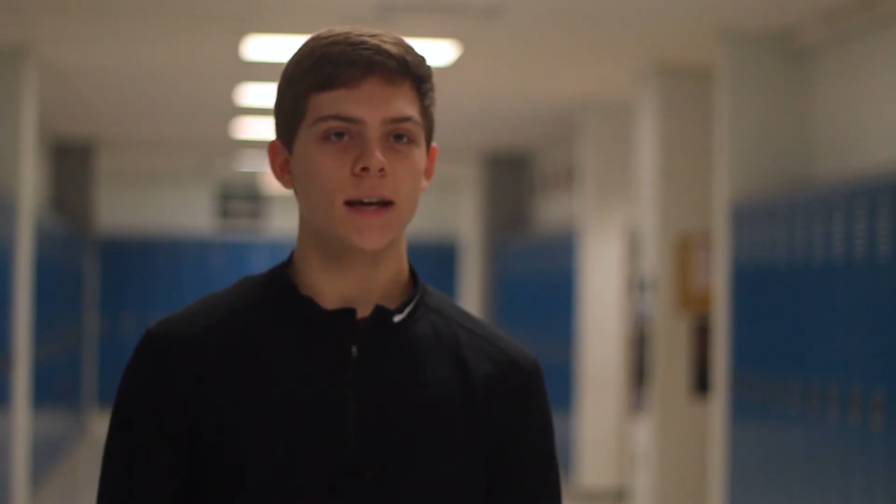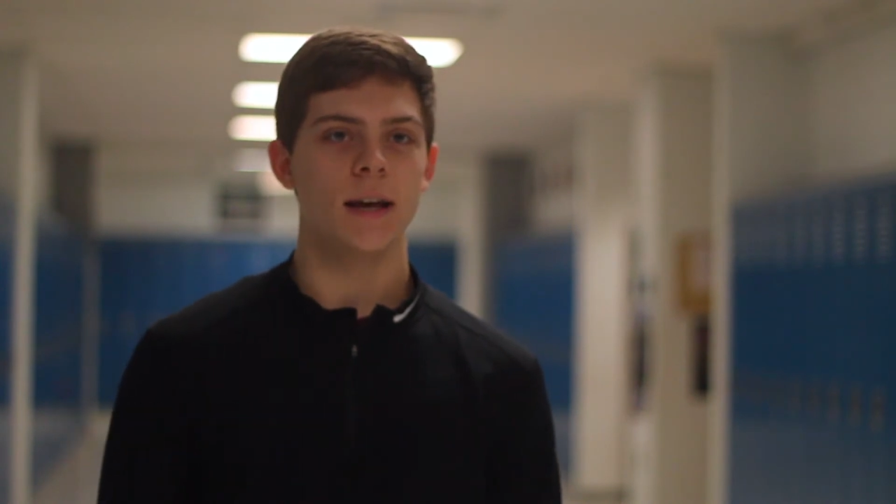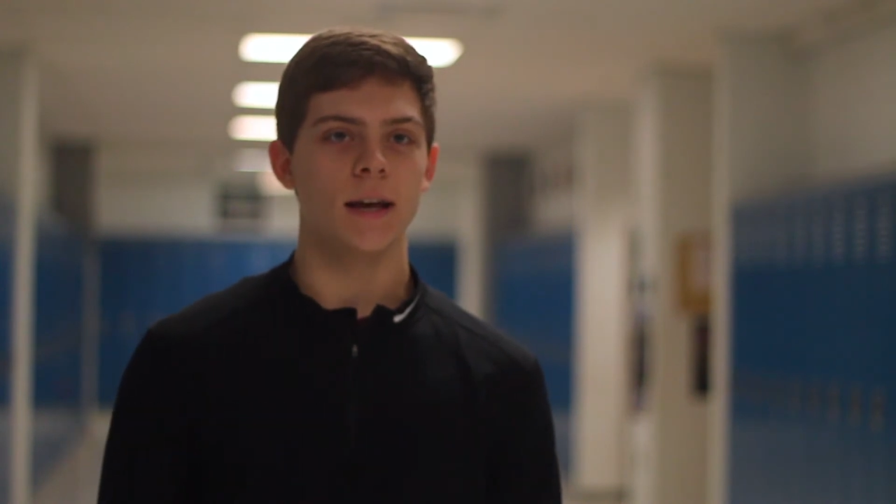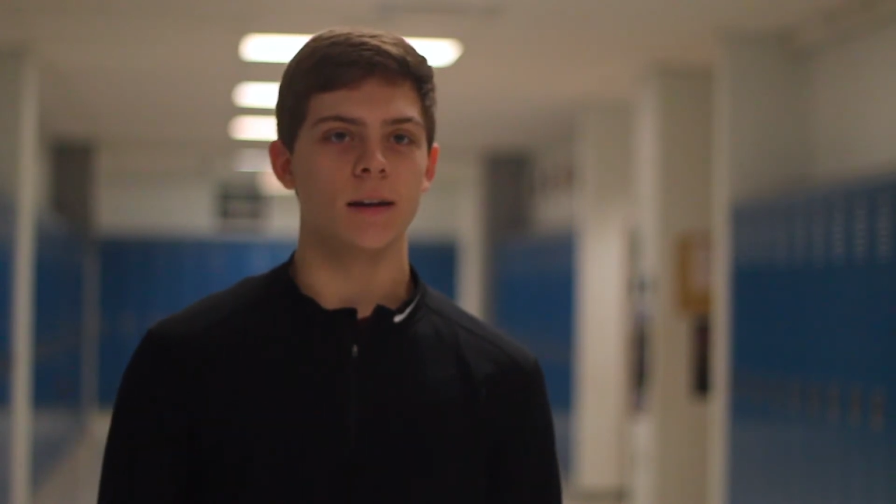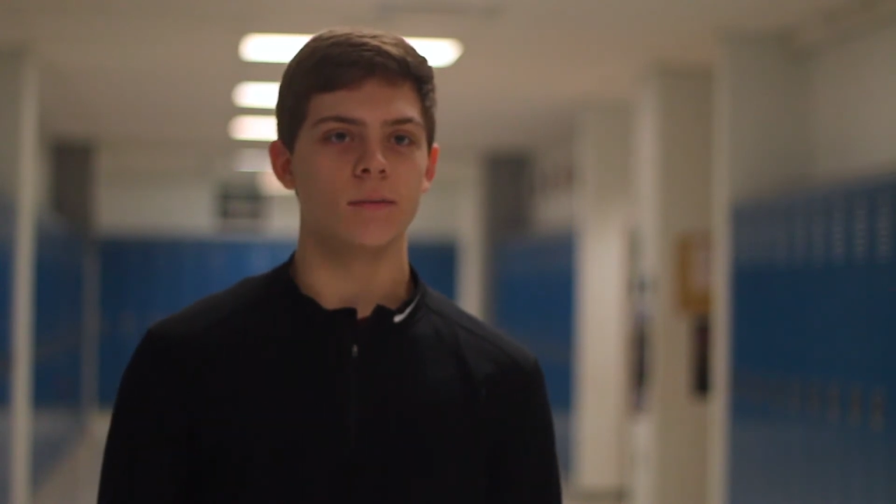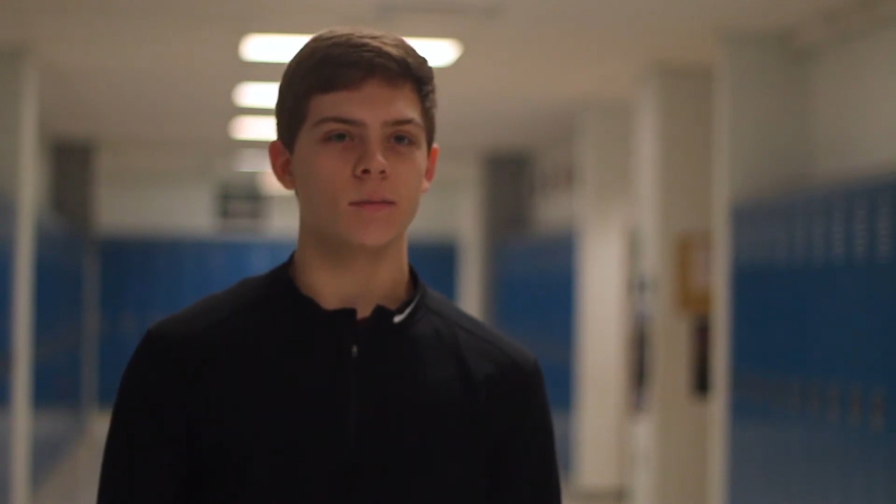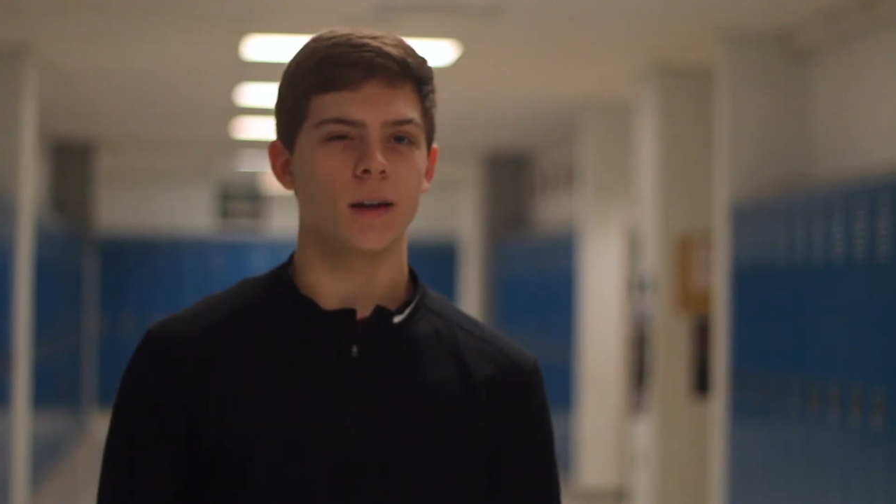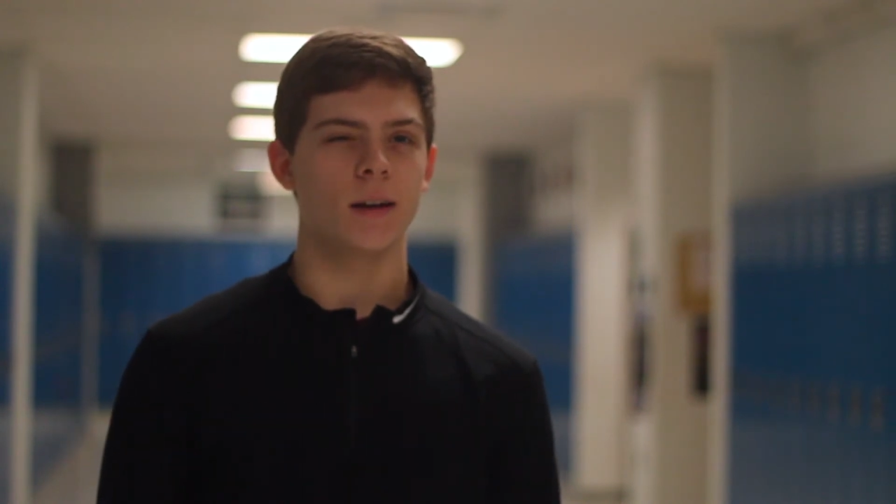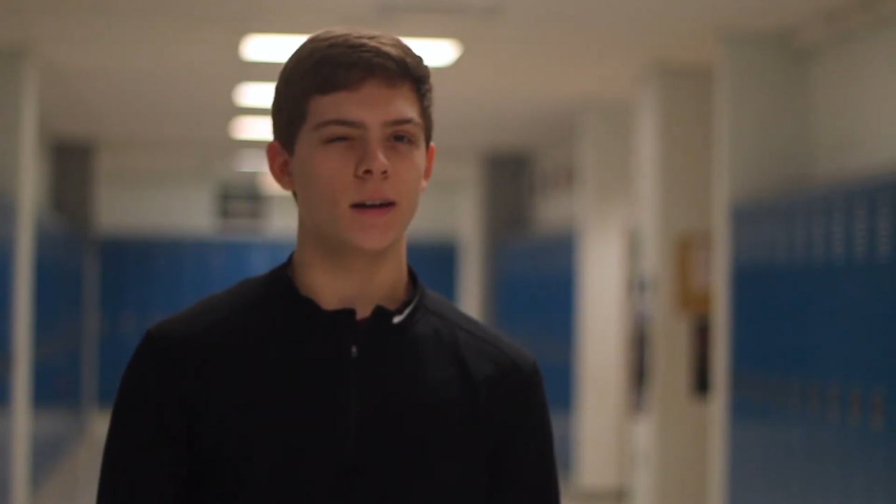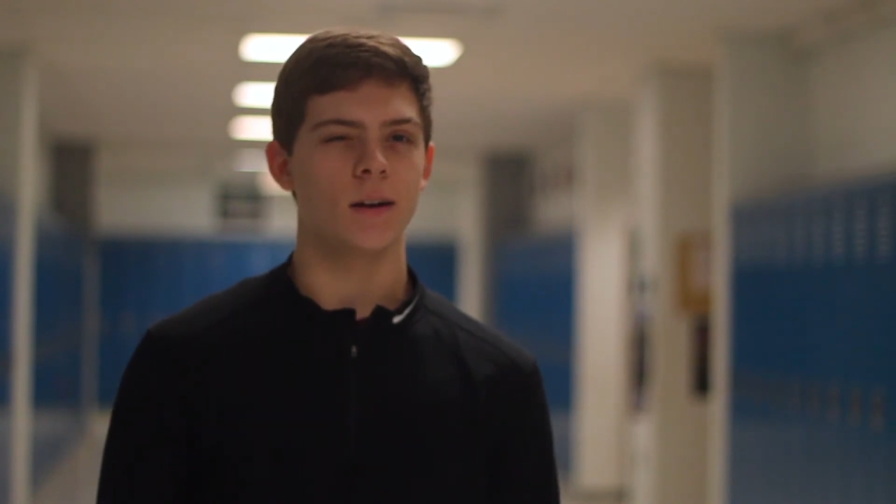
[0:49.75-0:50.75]
And
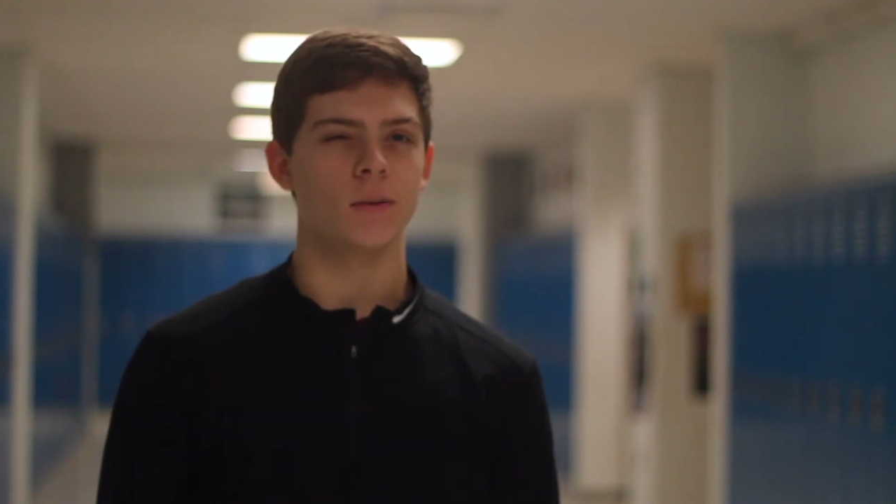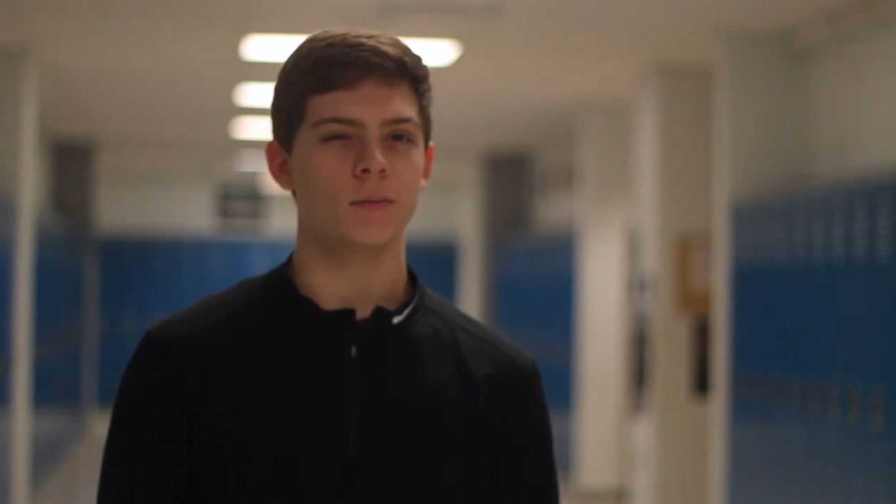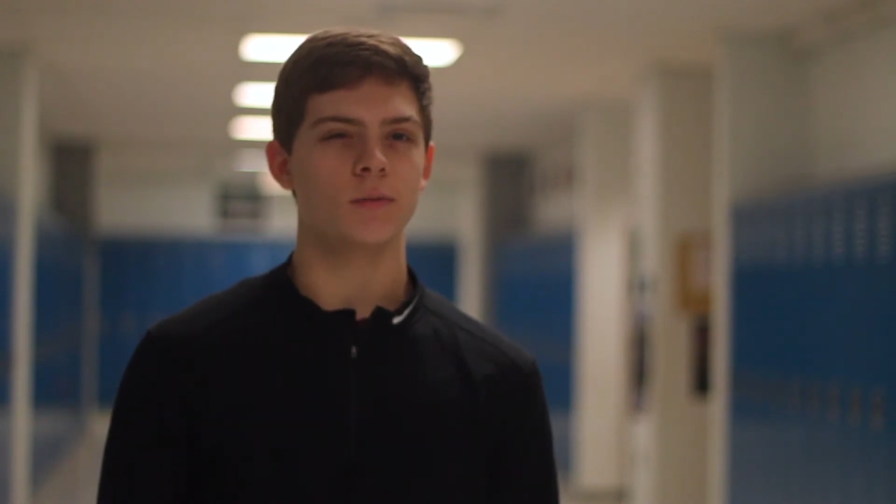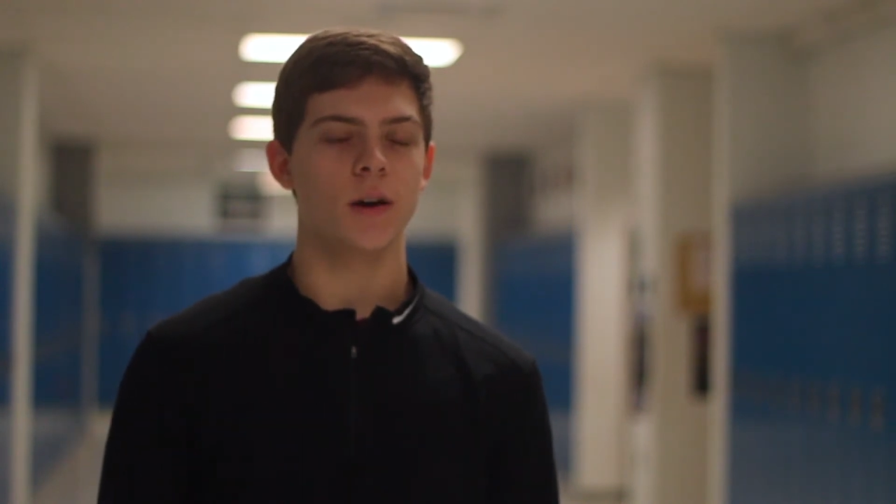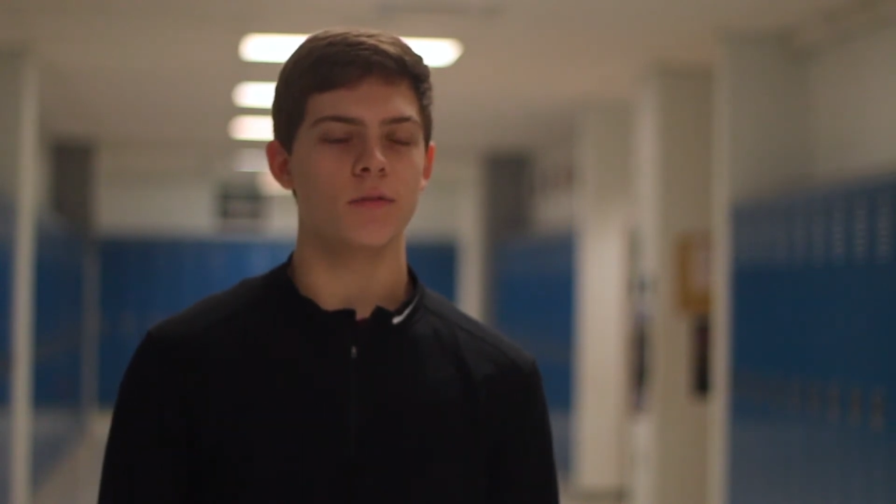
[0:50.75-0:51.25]
I don't know,